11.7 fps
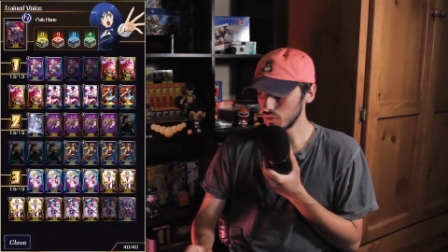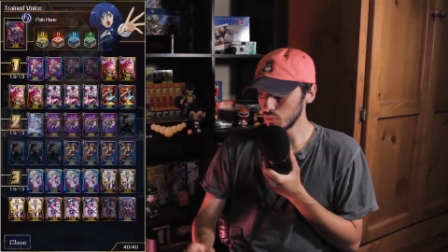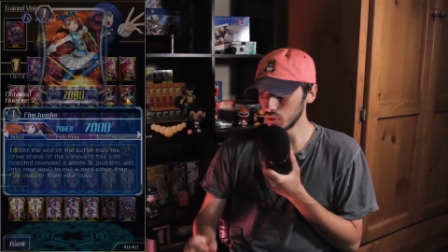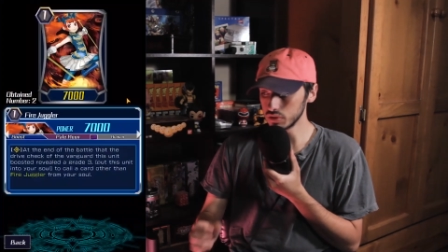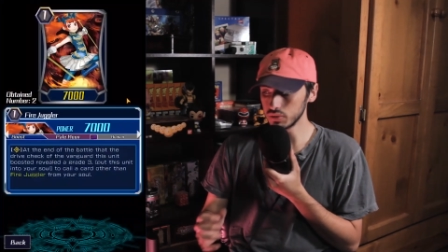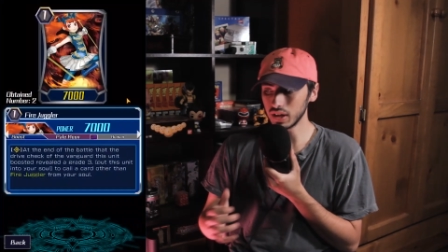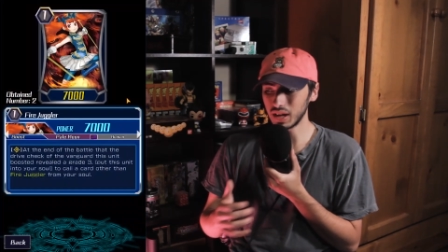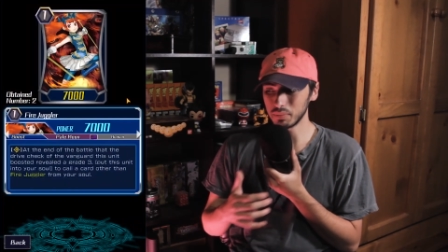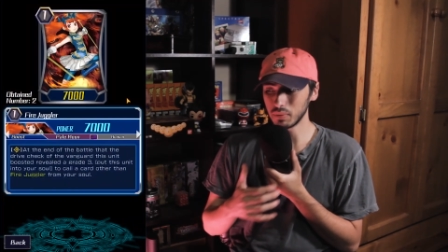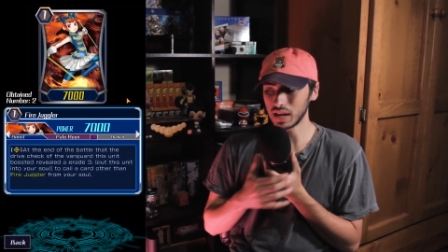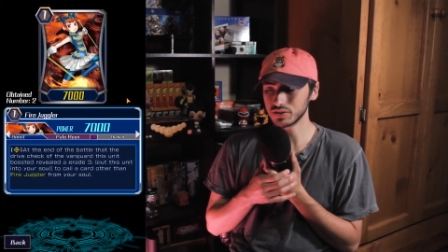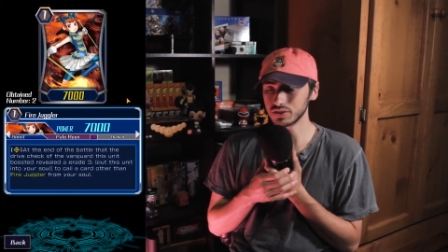One unit
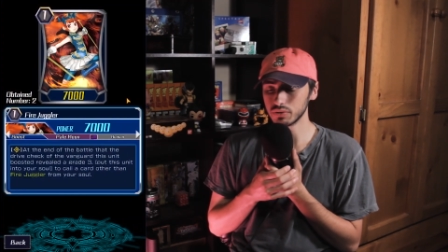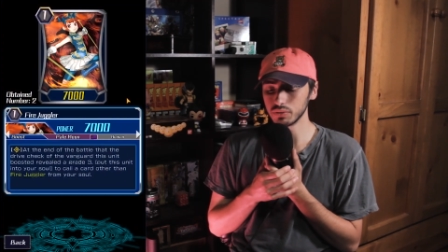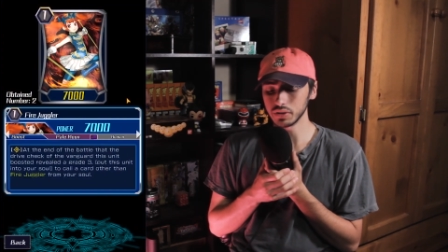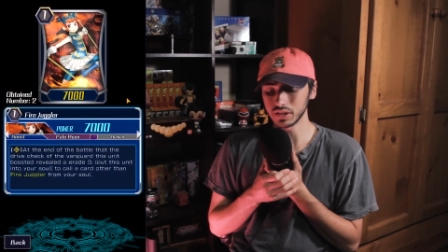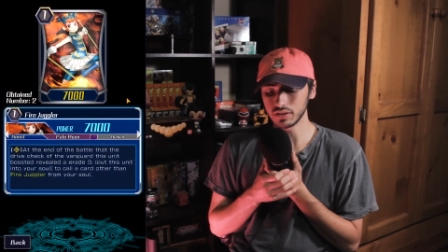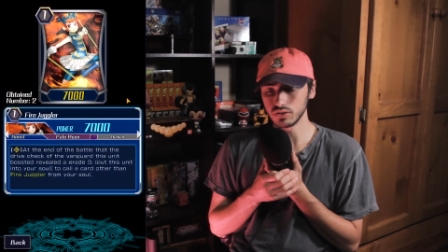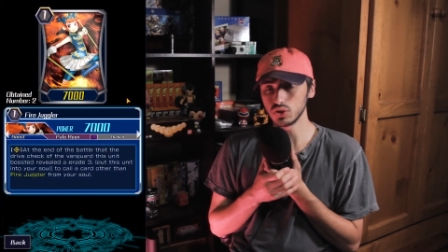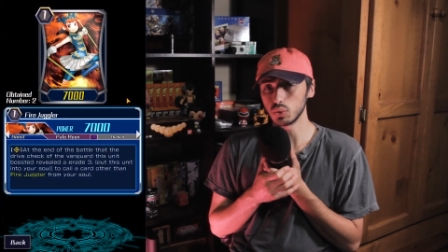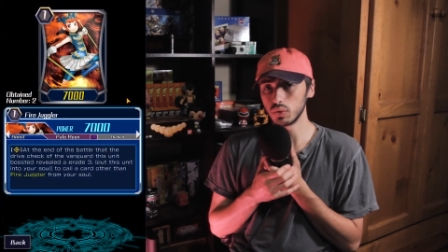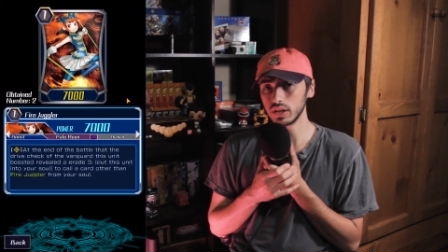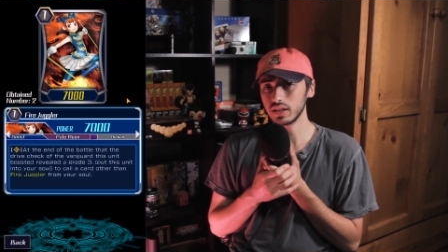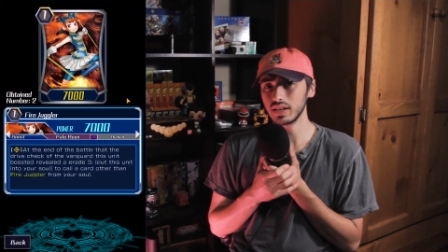I'm actually really
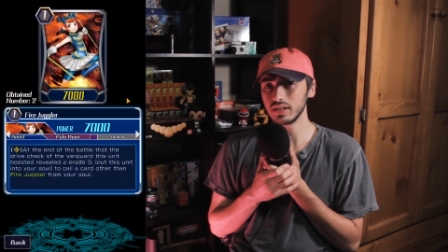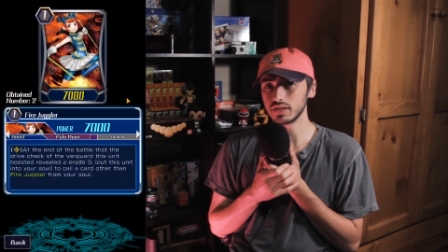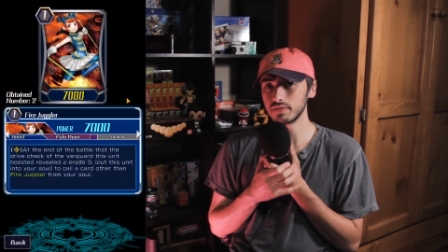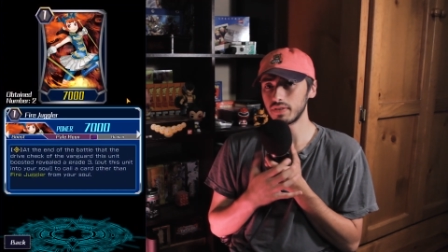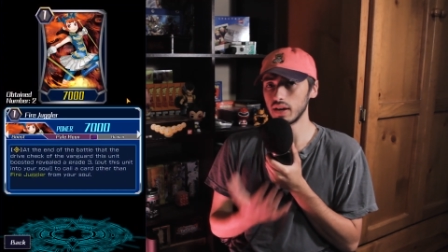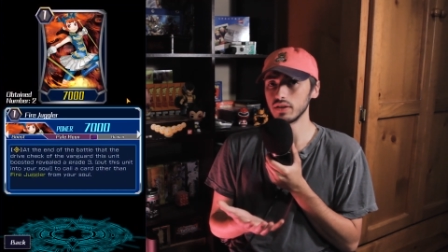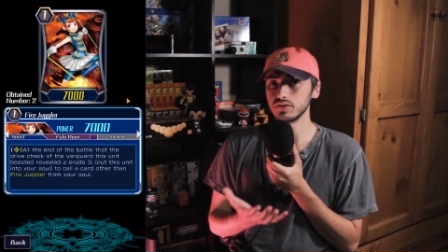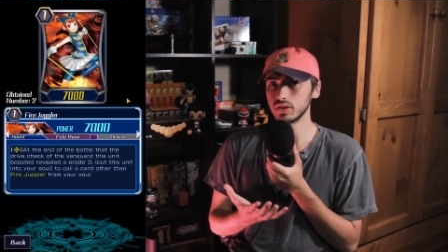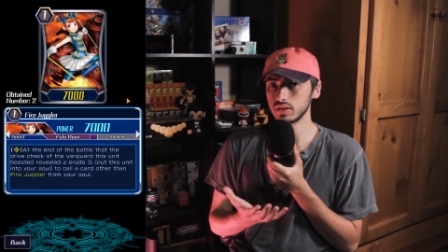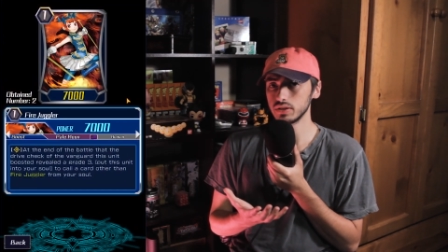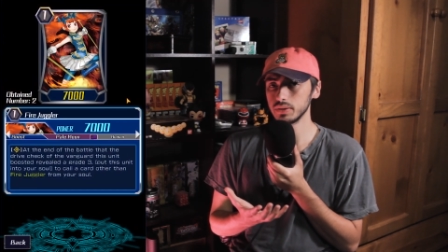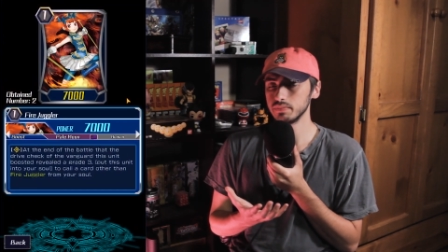enjoying is Fire
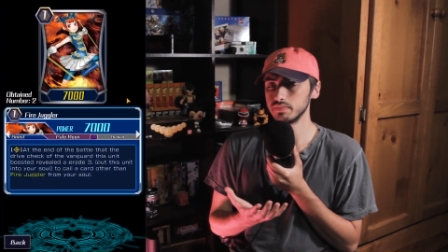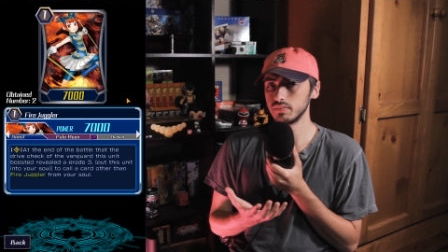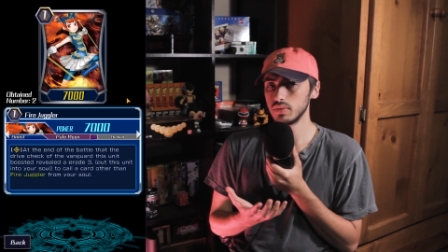Juggler.